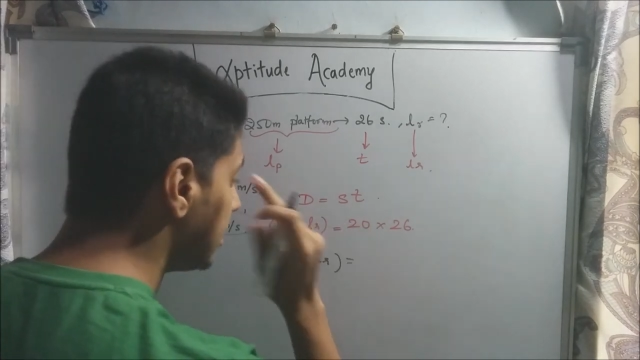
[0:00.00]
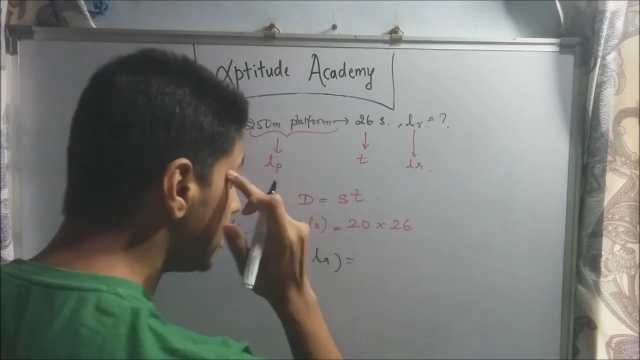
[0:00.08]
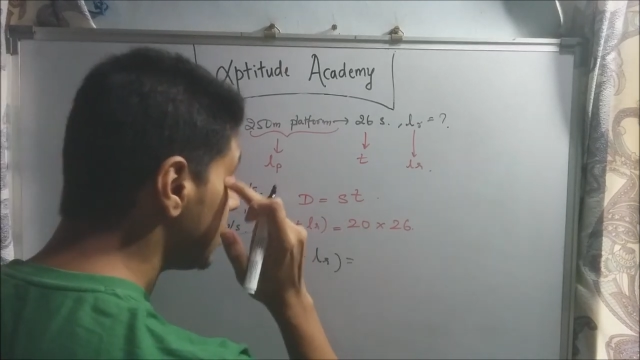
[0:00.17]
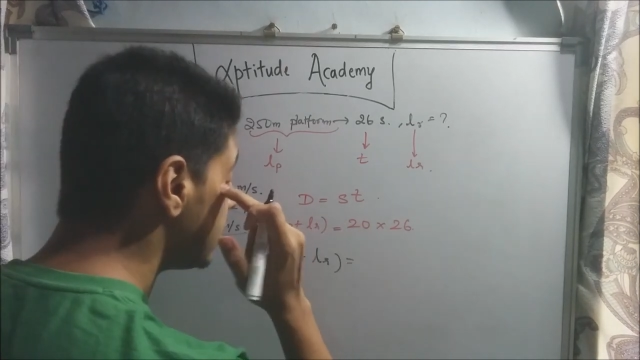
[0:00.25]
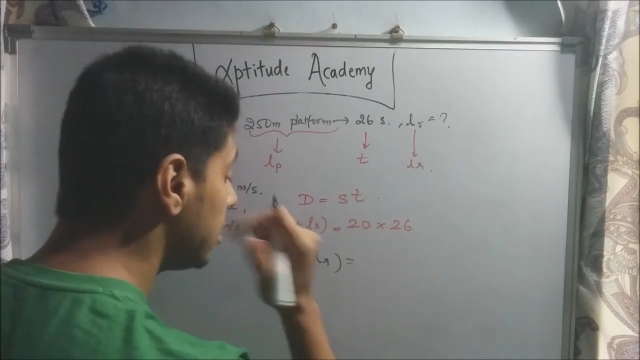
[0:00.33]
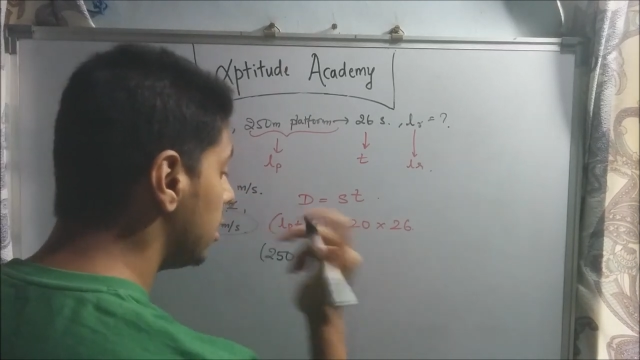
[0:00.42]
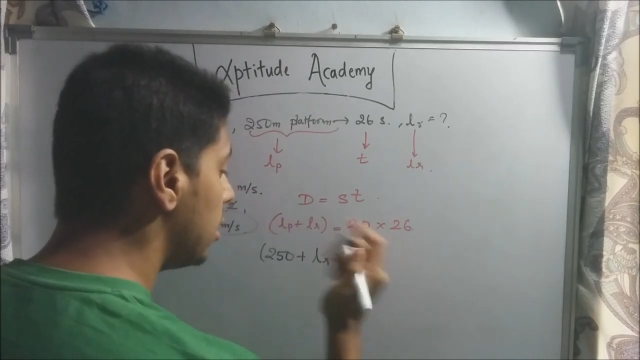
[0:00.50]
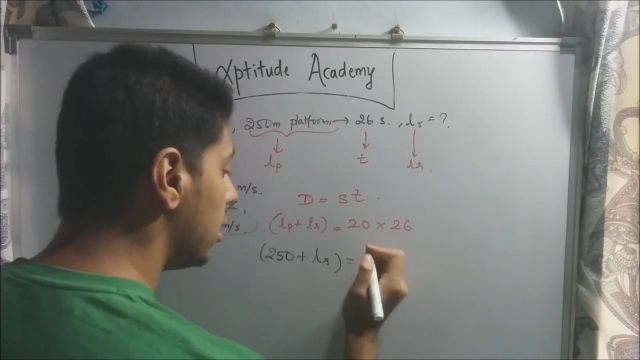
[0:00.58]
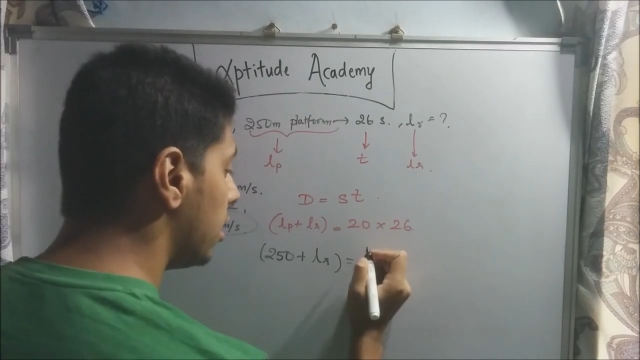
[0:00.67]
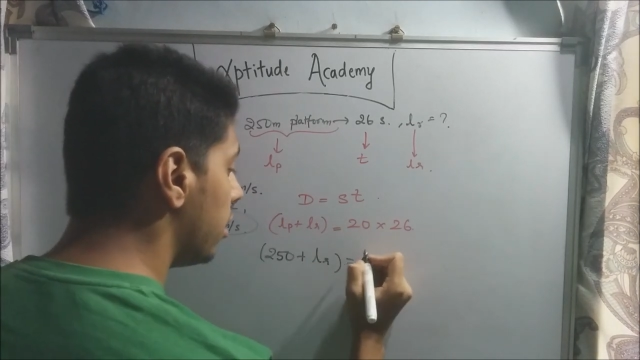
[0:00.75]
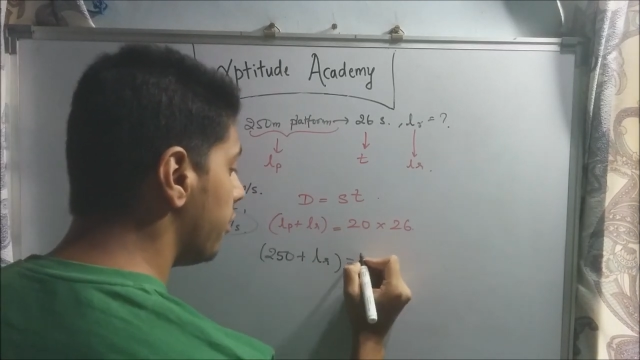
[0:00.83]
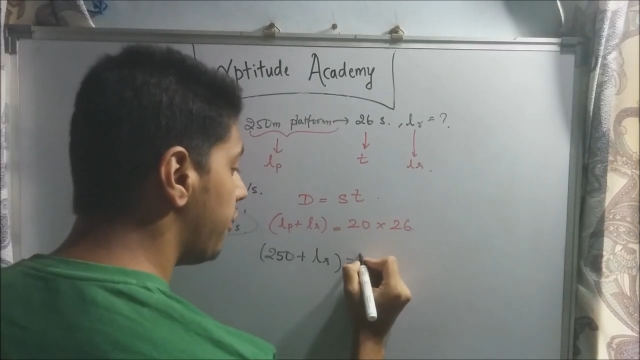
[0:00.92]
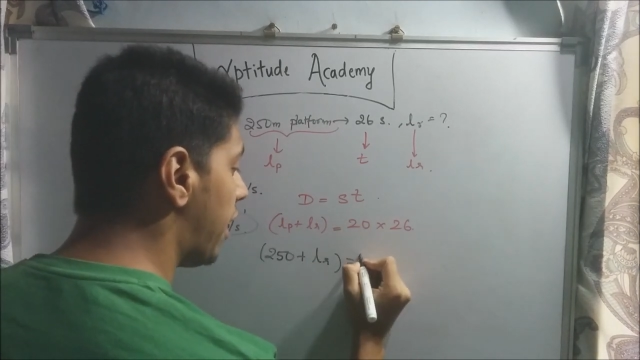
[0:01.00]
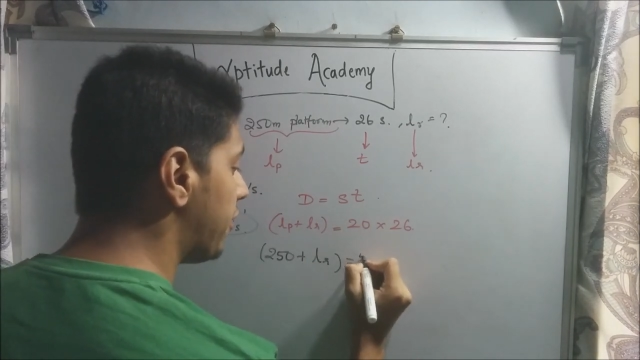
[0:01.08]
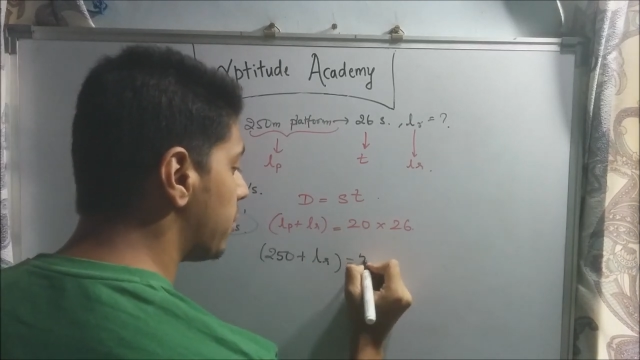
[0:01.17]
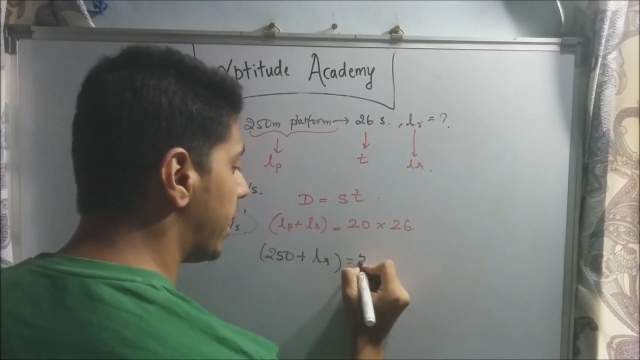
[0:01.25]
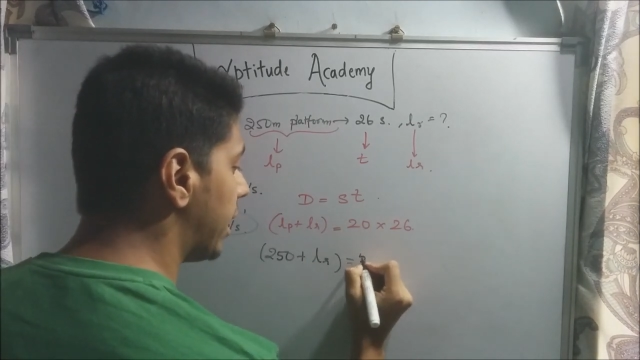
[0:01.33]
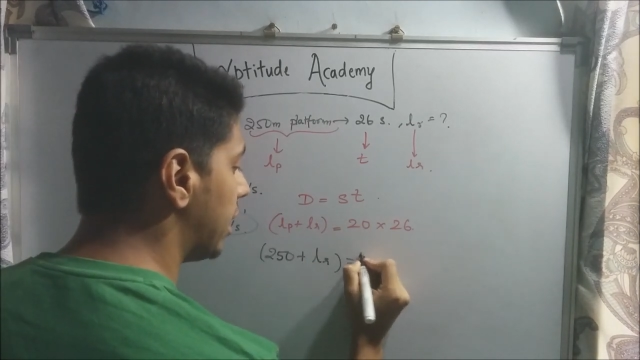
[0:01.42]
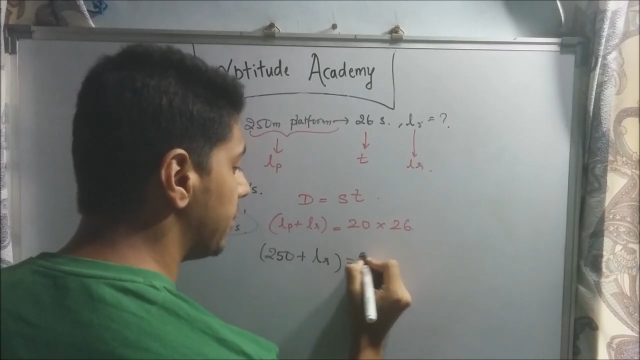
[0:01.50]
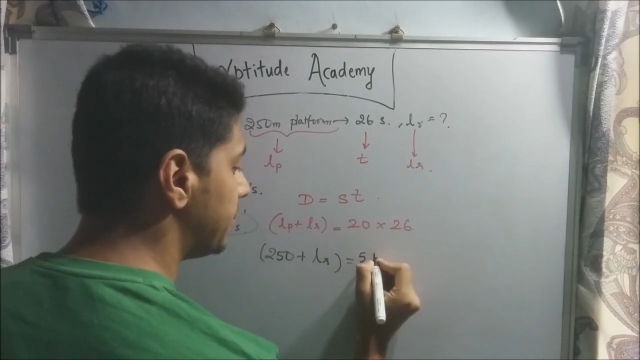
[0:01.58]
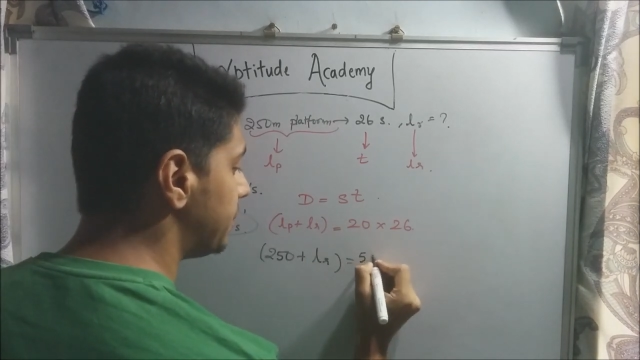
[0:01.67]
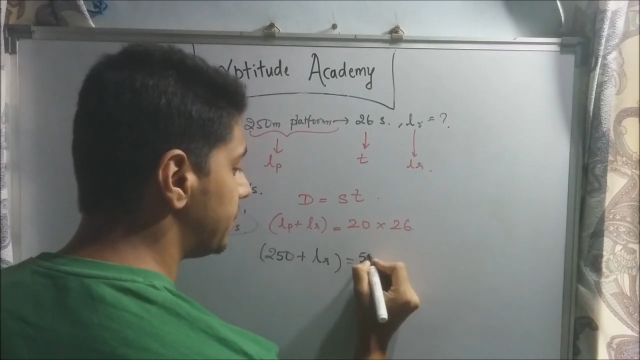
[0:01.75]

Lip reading: is 520.